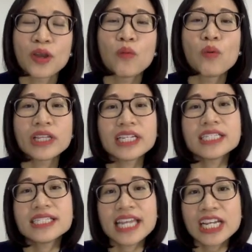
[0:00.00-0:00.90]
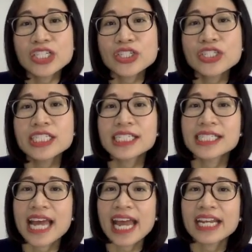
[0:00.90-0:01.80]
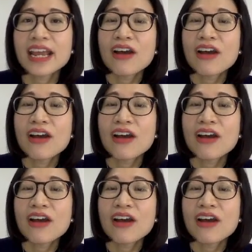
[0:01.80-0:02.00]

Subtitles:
What is dangerous is that